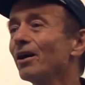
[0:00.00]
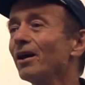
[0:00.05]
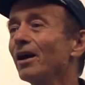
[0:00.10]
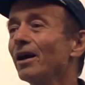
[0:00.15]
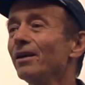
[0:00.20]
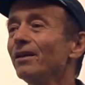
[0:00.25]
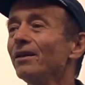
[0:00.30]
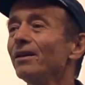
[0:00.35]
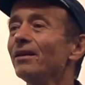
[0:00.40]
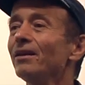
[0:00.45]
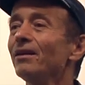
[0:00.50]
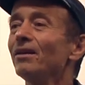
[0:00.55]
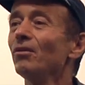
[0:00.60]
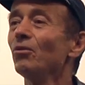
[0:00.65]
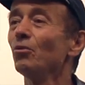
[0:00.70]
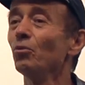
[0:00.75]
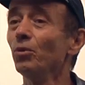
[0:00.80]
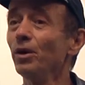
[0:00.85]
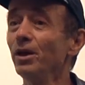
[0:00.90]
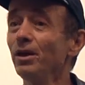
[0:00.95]
And
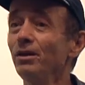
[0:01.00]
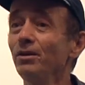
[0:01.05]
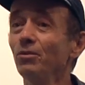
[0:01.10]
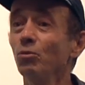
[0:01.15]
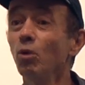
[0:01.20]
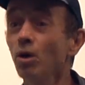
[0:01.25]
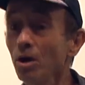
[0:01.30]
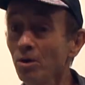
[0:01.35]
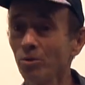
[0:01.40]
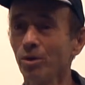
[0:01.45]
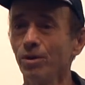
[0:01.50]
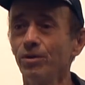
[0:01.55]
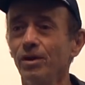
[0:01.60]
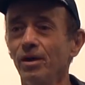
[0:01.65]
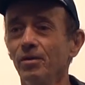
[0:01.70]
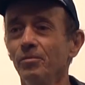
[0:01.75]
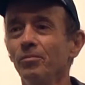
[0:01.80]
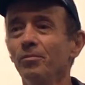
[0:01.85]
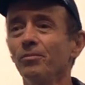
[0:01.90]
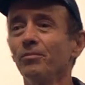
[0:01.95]
we work with
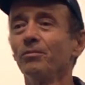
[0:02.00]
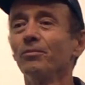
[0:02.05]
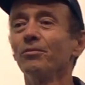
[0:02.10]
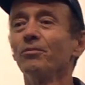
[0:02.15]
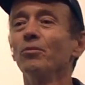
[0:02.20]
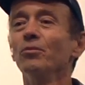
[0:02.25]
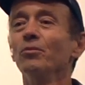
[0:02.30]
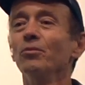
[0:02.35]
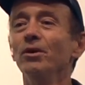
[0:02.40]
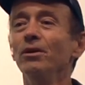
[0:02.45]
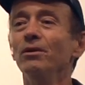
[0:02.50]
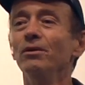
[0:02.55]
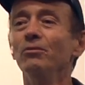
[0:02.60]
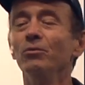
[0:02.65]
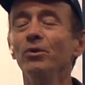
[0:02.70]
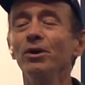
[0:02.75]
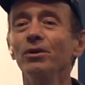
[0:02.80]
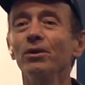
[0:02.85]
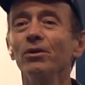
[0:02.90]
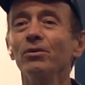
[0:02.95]
them.
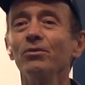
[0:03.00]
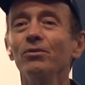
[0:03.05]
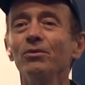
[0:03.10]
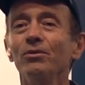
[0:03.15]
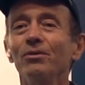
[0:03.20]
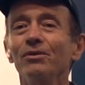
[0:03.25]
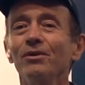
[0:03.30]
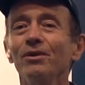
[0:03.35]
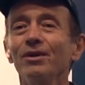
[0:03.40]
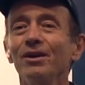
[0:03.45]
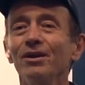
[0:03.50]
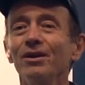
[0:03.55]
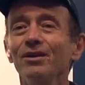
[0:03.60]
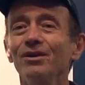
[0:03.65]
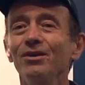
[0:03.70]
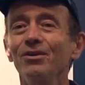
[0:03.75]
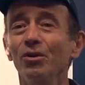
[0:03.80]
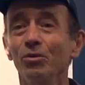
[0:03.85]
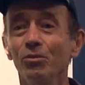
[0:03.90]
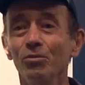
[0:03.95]
We don't,
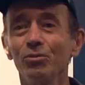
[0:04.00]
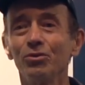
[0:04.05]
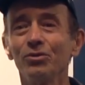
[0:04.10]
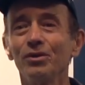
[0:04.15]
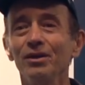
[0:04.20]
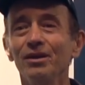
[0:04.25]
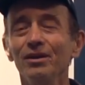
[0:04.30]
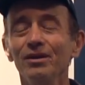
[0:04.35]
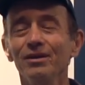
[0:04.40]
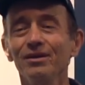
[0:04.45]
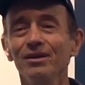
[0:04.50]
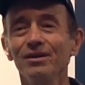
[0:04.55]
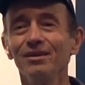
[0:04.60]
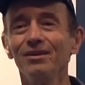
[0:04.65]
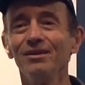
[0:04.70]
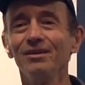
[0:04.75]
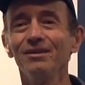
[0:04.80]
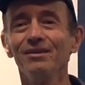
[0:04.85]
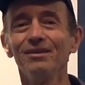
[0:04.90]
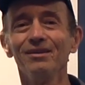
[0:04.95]
obviously,
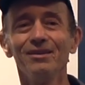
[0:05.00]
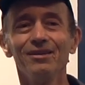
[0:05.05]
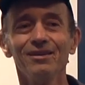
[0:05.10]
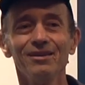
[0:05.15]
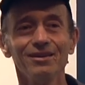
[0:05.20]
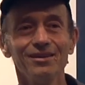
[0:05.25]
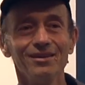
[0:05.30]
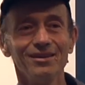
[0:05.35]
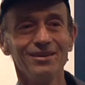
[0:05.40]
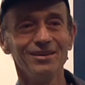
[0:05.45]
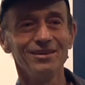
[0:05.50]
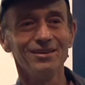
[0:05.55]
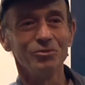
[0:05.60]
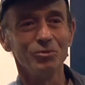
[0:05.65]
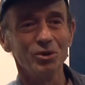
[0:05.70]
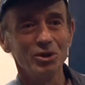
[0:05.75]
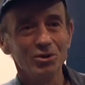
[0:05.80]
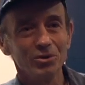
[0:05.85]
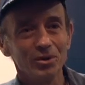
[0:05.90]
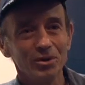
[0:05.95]

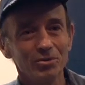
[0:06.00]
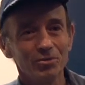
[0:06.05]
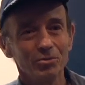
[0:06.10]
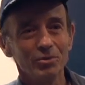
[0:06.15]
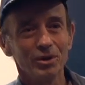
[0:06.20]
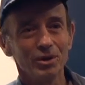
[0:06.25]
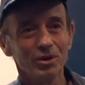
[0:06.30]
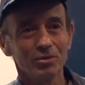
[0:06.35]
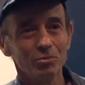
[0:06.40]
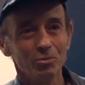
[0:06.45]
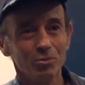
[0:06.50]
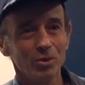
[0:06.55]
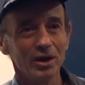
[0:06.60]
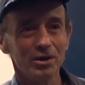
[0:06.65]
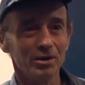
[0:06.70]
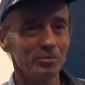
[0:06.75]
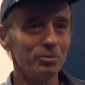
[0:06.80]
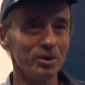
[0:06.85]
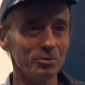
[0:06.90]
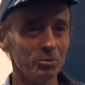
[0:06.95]
we do it the way
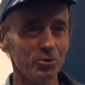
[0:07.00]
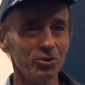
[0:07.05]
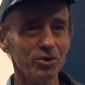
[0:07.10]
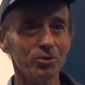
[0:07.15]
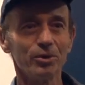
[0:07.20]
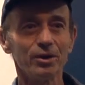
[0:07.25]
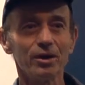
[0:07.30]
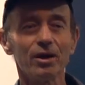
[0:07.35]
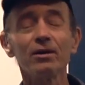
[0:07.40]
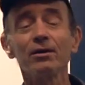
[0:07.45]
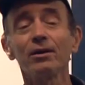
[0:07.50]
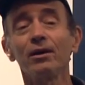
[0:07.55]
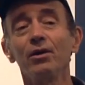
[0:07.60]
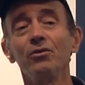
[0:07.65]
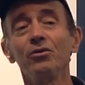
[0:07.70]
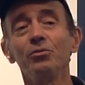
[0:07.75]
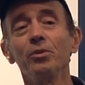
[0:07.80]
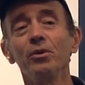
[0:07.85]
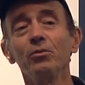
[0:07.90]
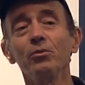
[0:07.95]
that people do with
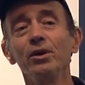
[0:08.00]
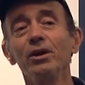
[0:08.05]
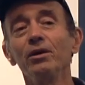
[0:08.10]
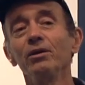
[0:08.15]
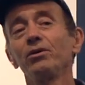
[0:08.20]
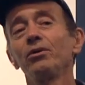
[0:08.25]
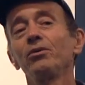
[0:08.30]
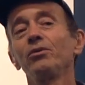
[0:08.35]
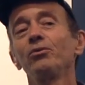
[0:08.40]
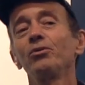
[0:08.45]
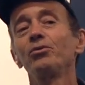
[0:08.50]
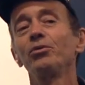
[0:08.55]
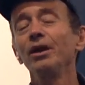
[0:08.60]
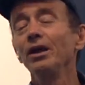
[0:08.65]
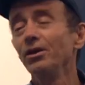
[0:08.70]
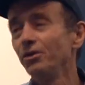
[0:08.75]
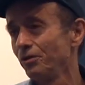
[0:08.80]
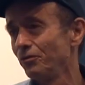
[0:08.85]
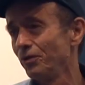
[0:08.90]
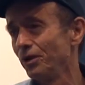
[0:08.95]
archives, but we are
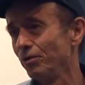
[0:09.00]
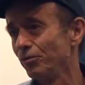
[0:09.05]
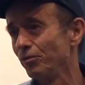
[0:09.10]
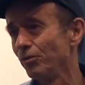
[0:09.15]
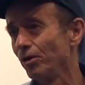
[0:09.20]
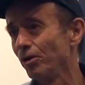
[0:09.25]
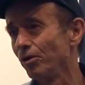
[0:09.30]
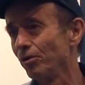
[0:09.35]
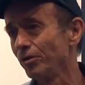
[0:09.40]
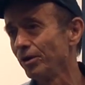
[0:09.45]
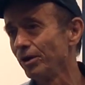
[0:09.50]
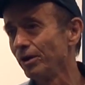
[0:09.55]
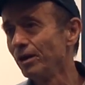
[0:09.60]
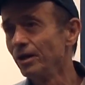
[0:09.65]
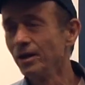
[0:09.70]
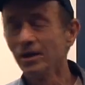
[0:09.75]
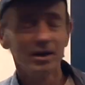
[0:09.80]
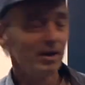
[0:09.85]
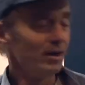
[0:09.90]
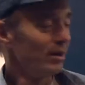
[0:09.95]
creatively involved.
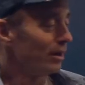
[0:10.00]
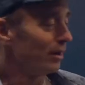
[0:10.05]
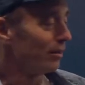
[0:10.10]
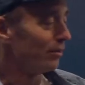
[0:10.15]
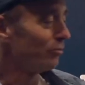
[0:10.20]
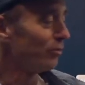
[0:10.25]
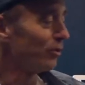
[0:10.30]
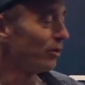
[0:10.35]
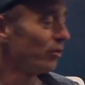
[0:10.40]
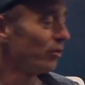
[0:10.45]
And for